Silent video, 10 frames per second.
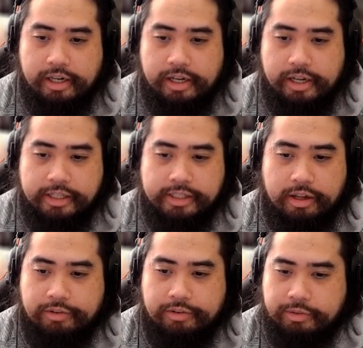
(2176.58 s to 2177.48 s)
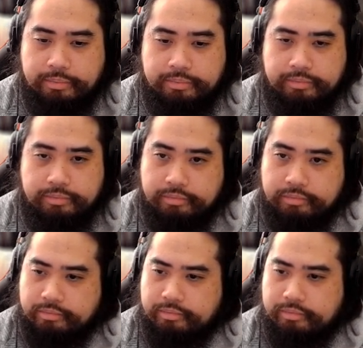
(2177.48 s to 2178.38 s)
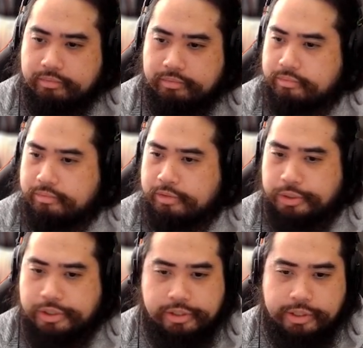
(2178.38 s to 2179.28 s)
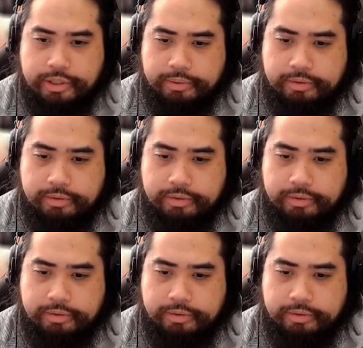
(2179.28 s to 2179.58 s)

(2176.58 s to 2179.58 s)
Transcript: this long from Eugen, so